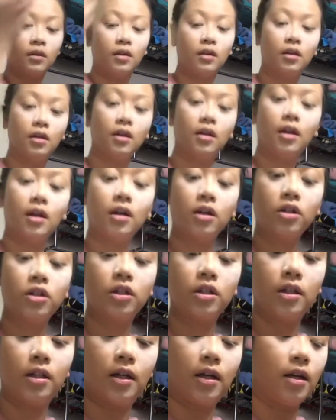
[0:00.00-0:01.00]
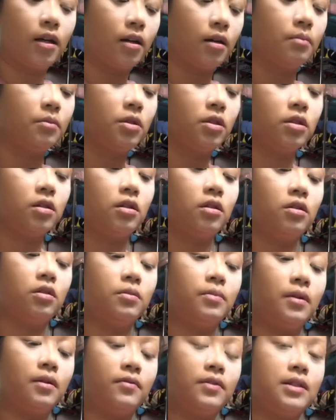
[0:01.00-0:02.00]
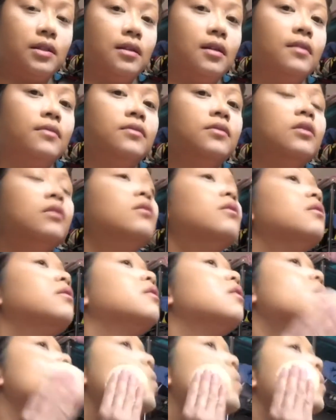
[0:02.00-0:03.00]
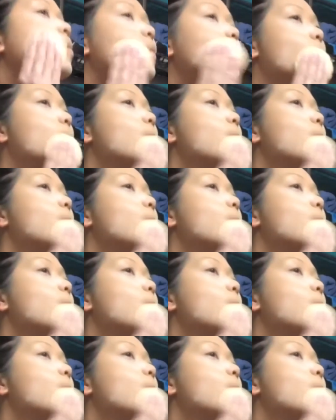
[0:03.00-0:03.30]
And then actually, I'm just going to use whatever's left on the